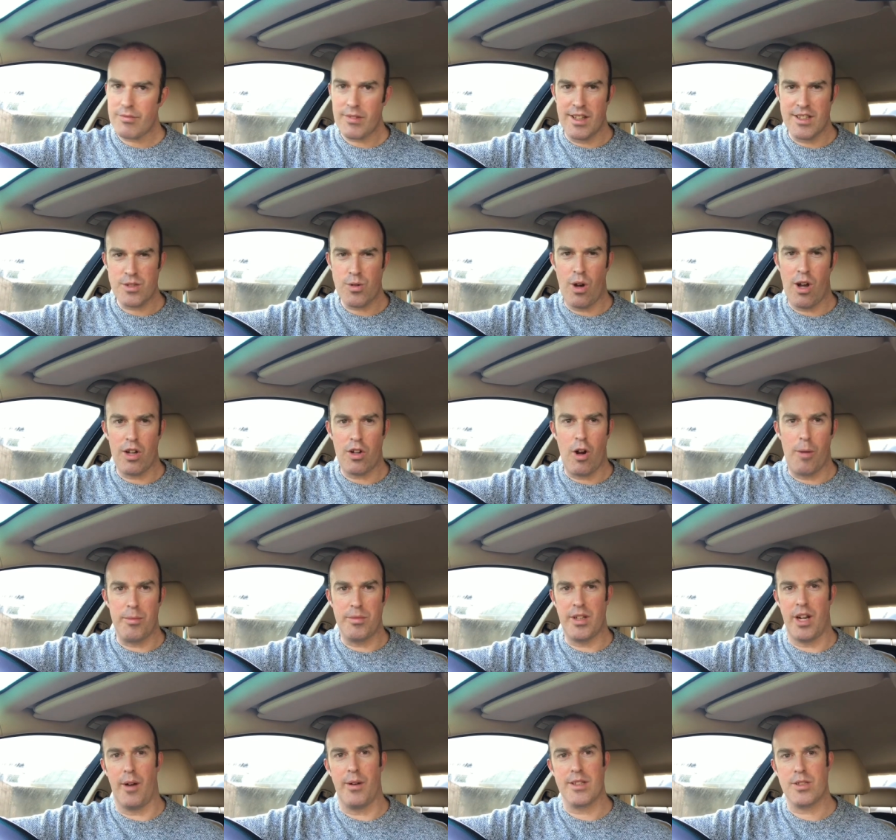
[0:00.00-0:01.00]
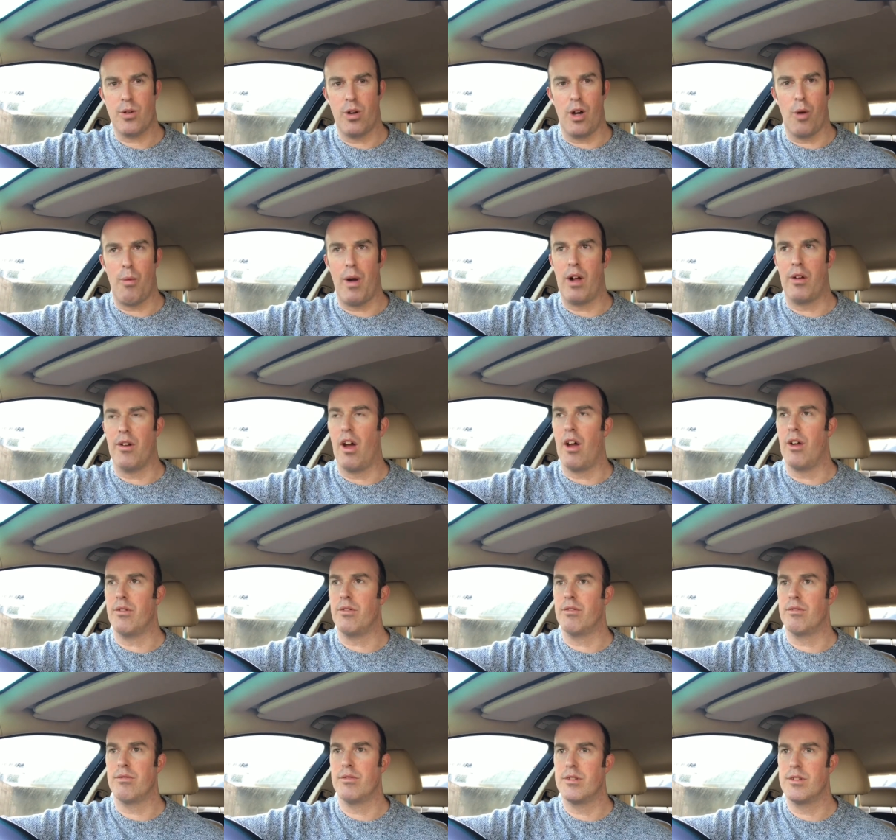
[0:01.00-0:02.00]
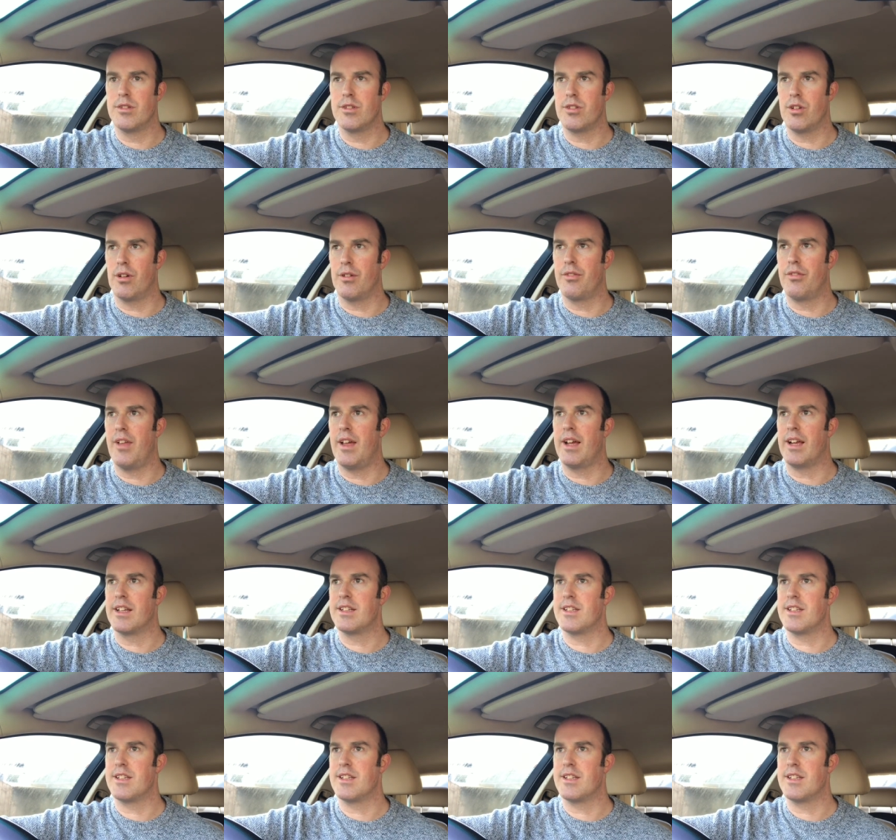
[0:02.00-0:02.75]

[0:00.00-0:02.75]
It's quite it's quite a well-known sort of thing.